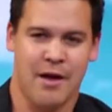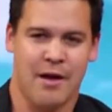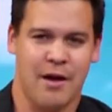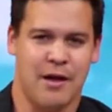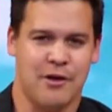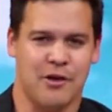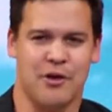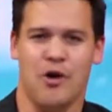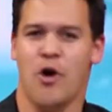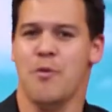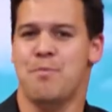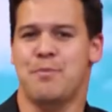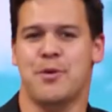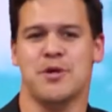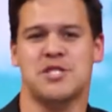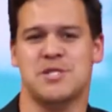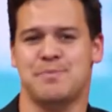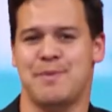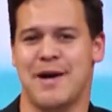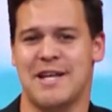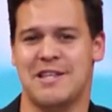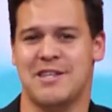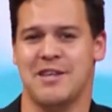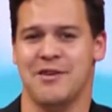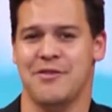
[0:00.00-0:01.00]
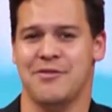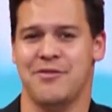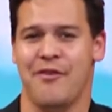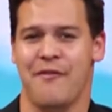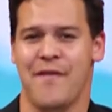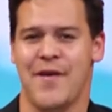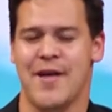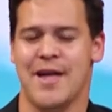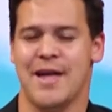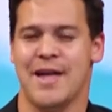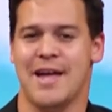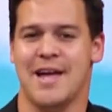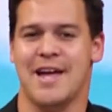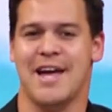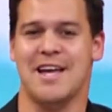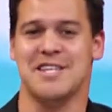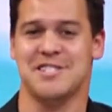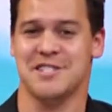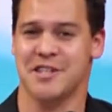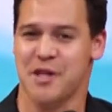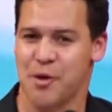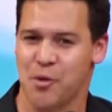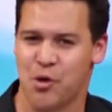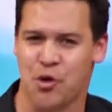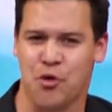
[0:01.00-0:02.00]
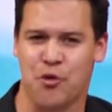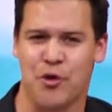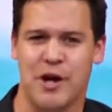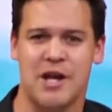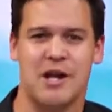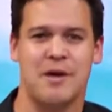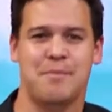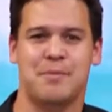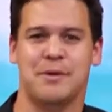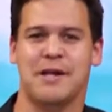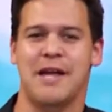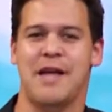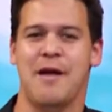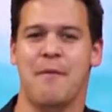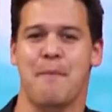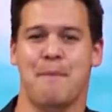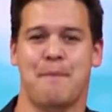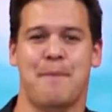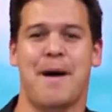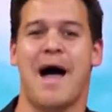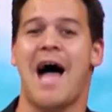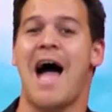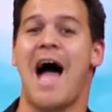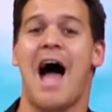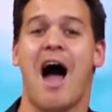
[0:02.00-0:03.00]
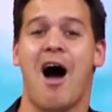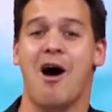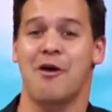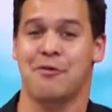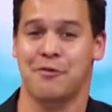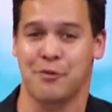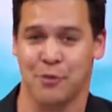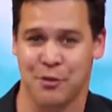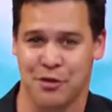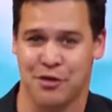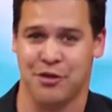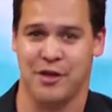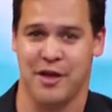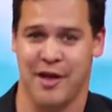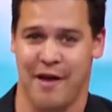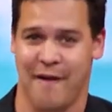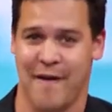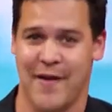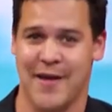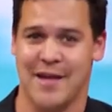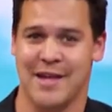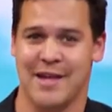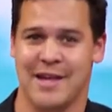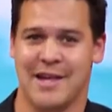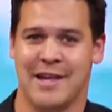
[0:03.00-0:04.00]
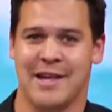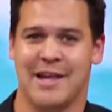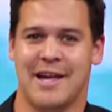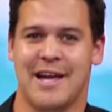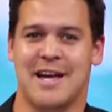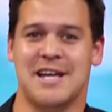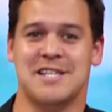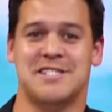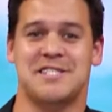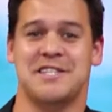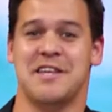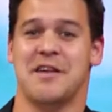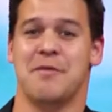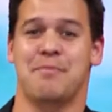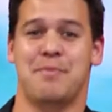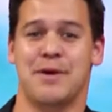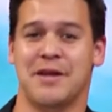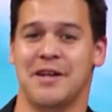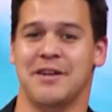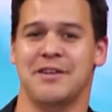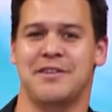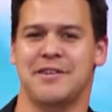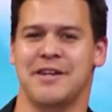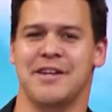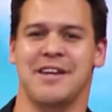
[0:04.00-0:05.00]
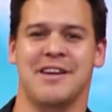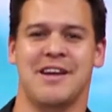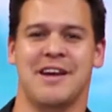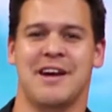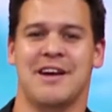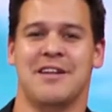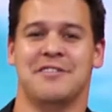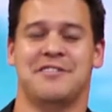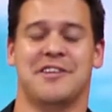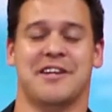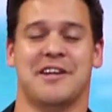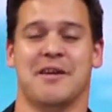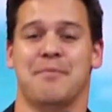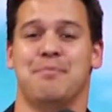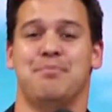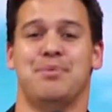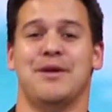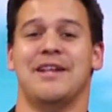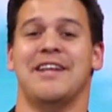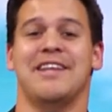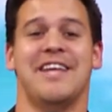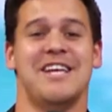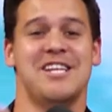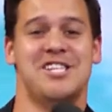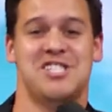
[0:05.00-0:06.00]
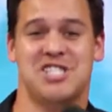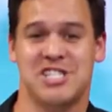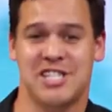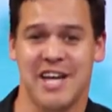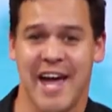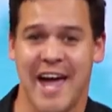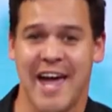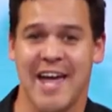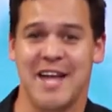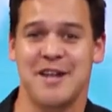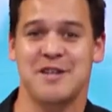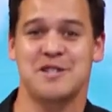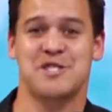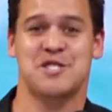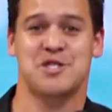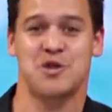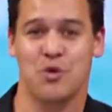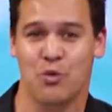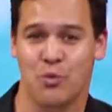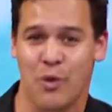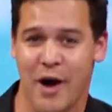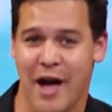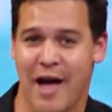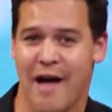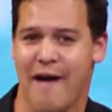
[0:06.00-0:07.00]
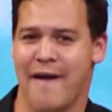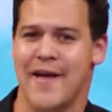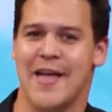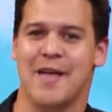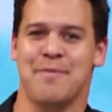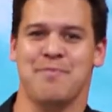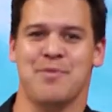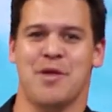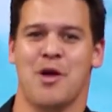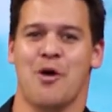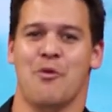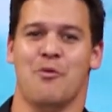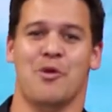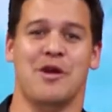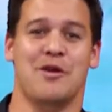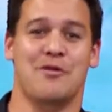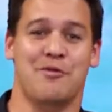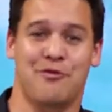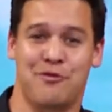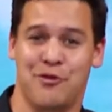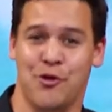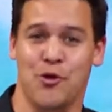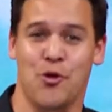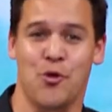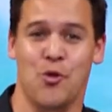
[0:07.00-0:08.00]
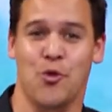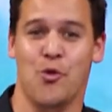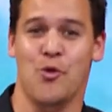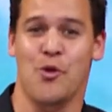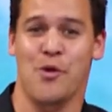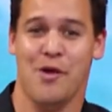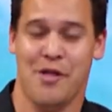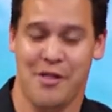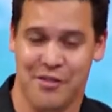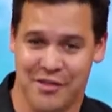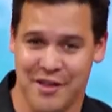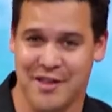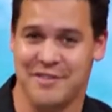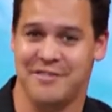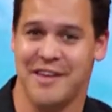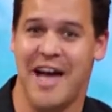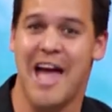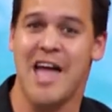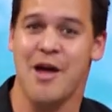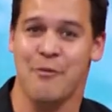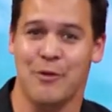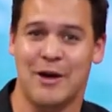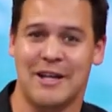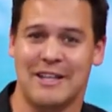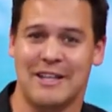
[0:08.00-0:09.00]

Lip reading: You know, perspective is an incredibly powerful thing. It's the ability to completely change the way we view the day we're